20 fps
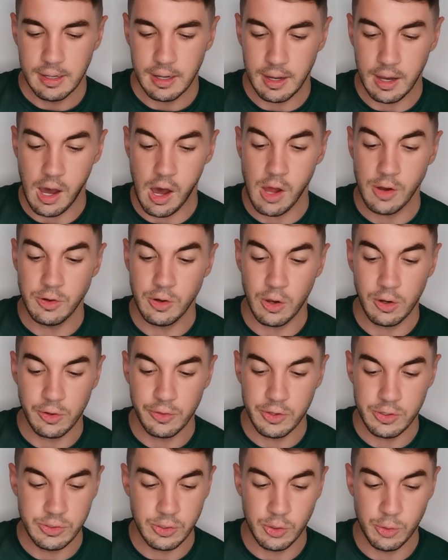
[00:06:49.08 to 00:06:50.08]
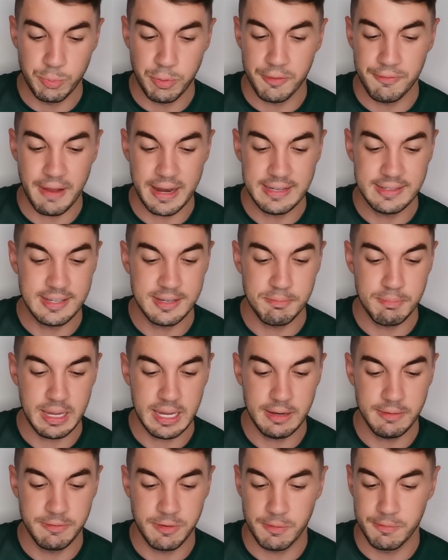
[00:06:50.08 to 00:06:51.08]
hard knock on the door preventing
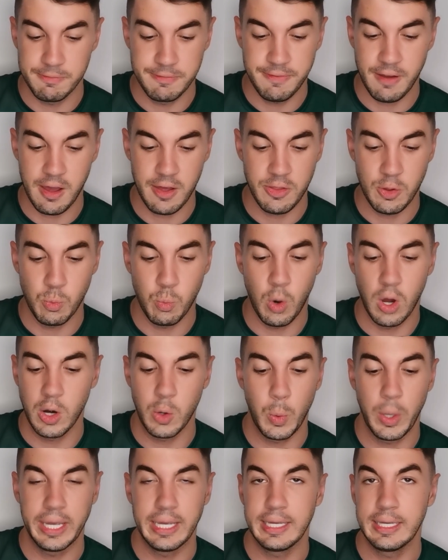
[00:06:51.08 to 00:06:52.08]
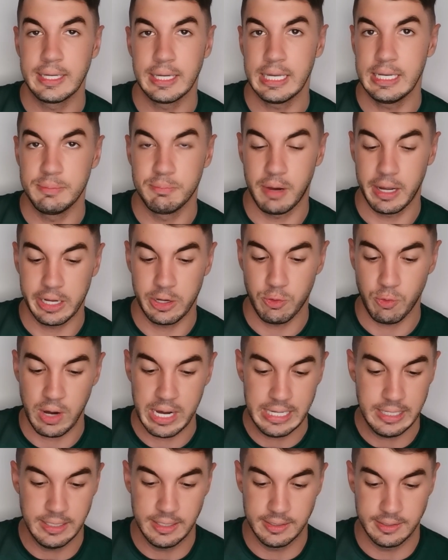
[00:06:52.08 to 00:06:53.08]
me from further wallowing in my
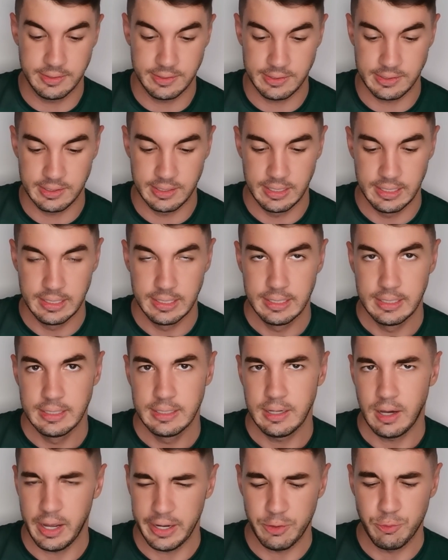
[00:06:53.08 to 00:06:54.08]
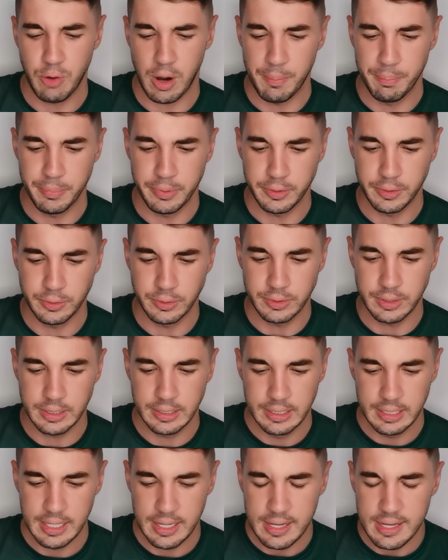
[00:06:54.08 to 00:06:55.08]
greatness. I
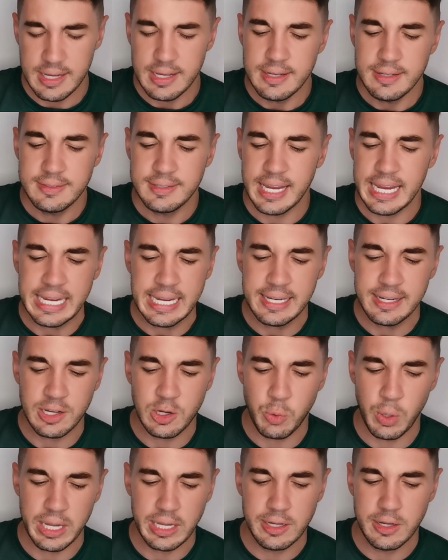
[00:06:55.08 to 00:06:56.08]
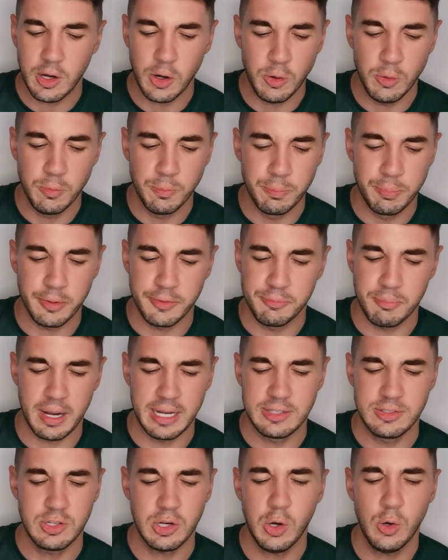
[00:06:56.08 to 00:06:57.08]
grumbled. Taking a quick gulp of
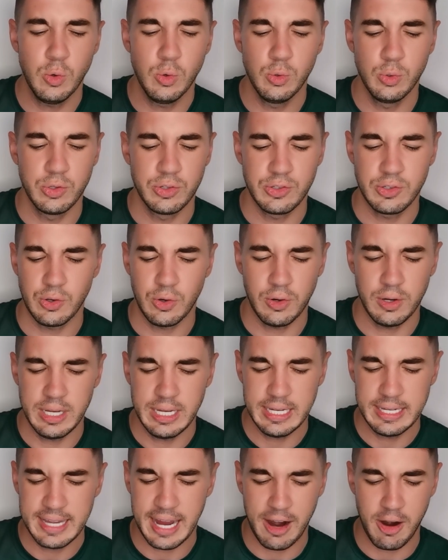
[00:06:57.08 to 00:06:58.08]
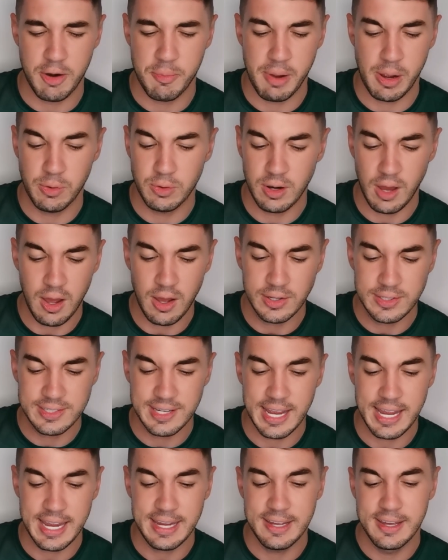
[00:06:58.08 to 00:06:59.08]
my tall soy caramel
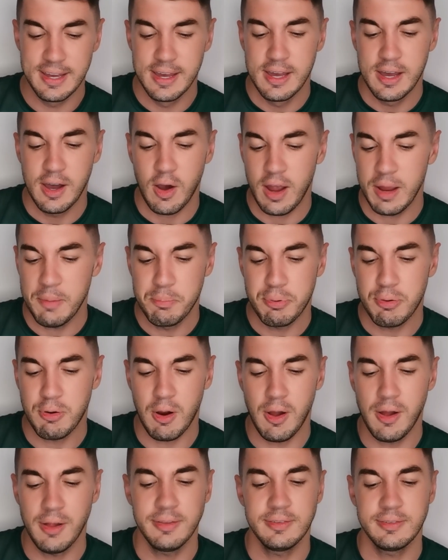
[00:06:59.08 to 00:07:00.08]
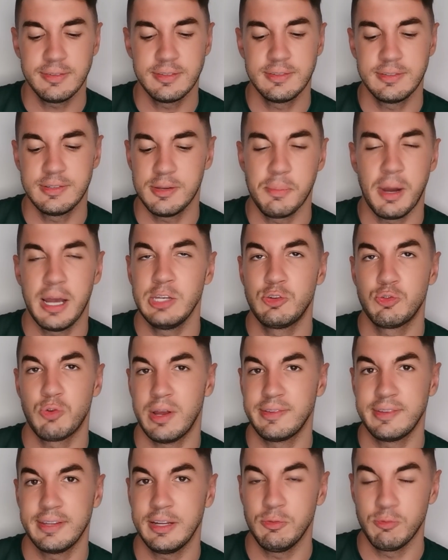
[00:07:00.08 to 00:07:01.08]
latte, I pranced to my
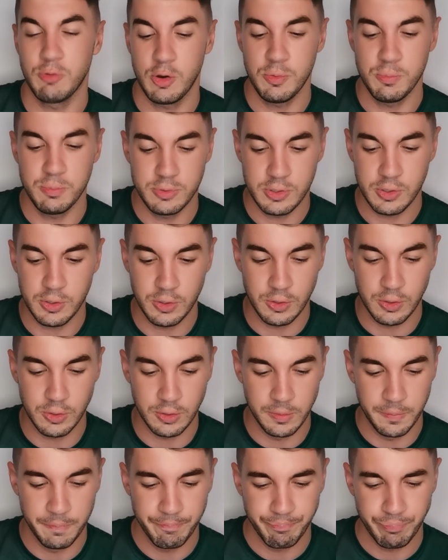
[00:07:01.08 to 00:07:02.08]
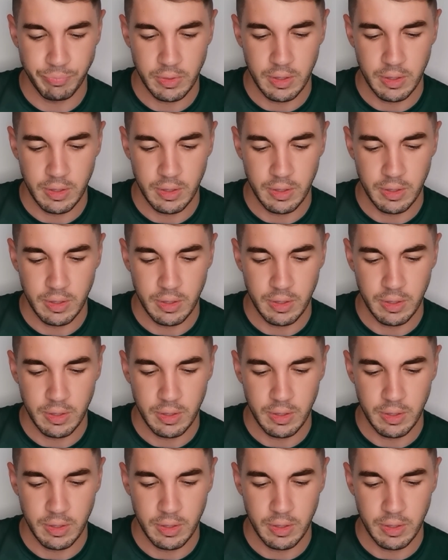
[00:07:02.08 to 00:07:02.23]
dressing room door.